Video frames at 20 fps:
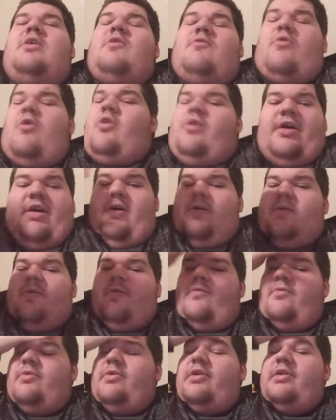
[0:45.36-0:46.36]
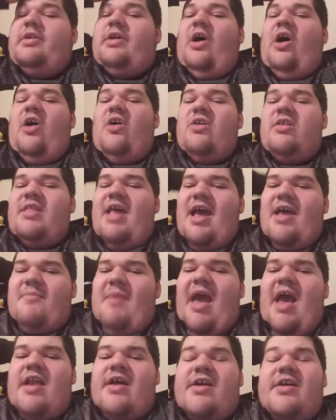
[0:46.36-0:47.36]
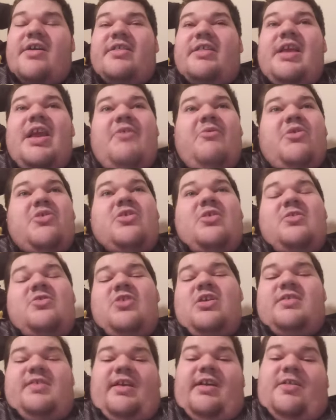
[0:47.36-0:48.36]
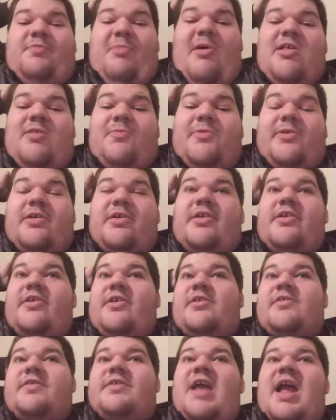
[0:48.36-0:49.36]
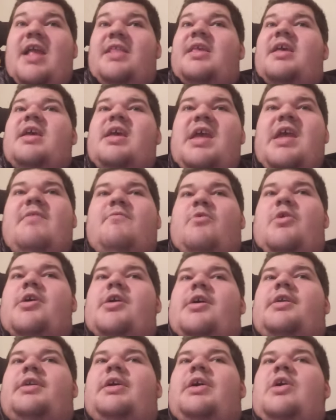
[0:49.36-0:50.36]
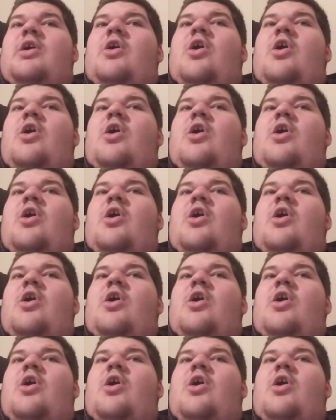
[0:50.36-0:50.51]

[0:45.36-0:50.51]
Well, all that matters, he was just exposed for or saying the N word